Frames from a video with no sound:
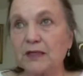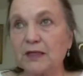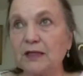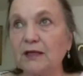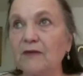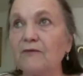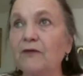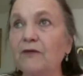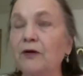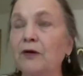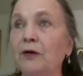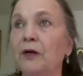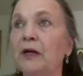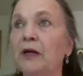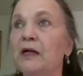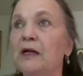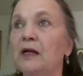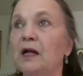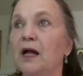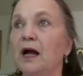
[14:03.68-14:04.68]
I live here.
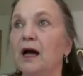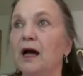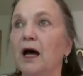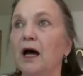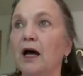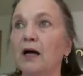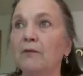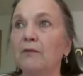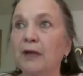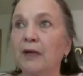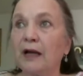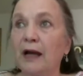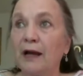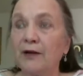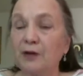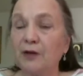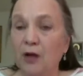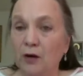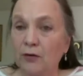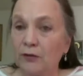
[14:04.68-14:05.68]
But
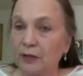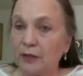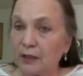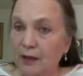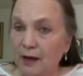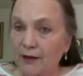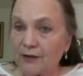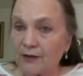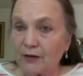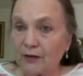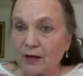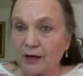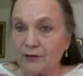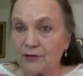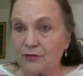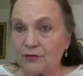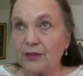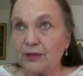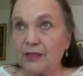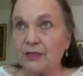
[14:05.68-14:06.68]
I know that other
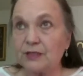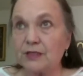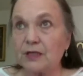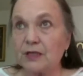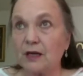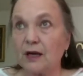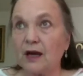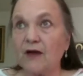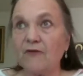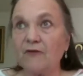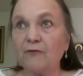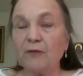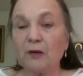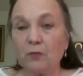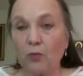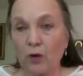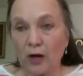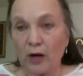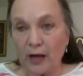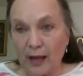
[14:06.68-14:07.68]
countries have
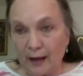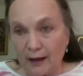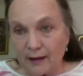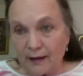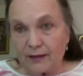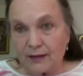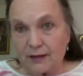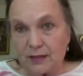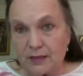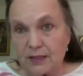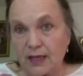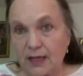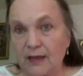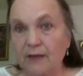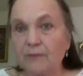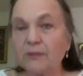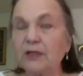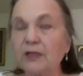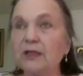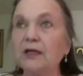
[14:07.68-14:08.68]
been working on the
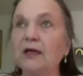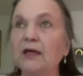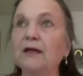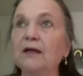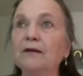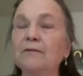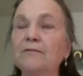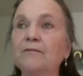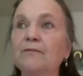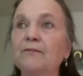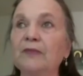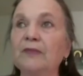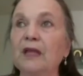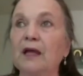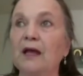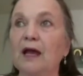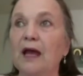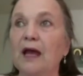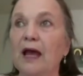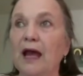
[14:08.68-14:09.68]
same thing.
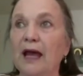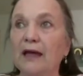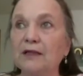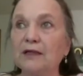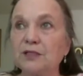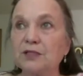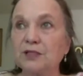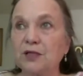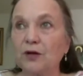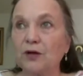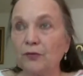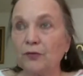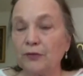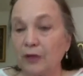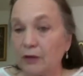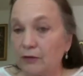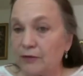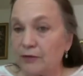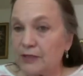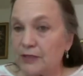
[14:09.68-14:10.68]
And so
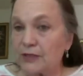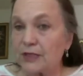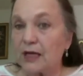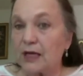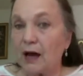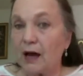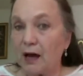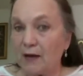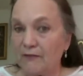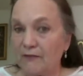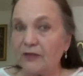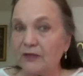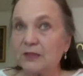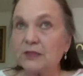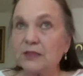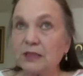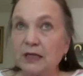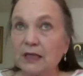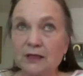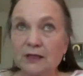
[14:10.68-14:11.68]
there is,
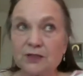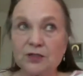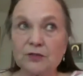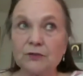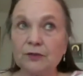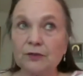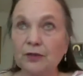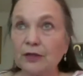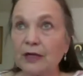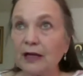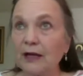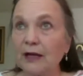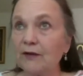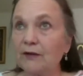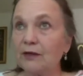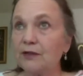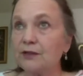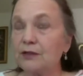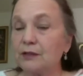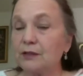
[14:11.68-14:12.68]
obviously, as you look out
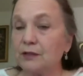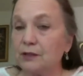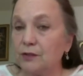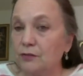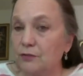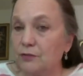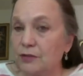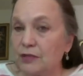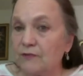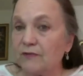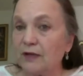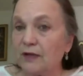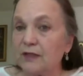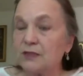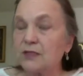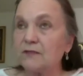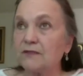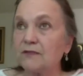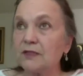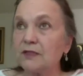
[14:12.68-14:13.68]
into the news
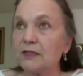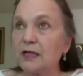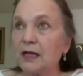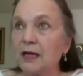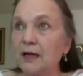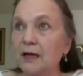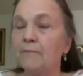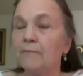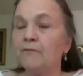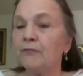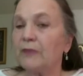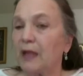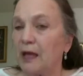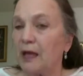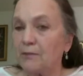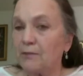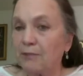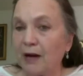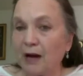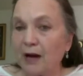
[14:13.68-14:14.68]
events of the day,
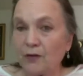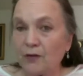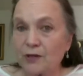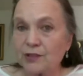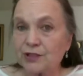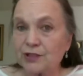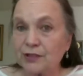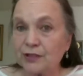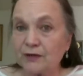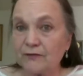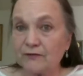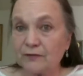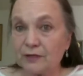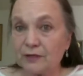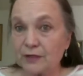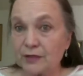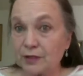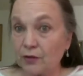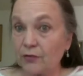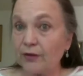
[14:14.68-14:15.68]
a power shift
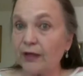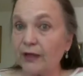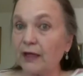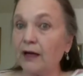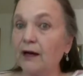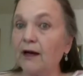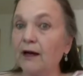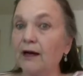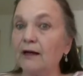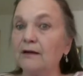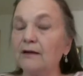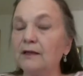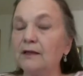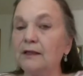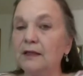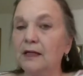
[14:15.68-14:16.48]
is going on.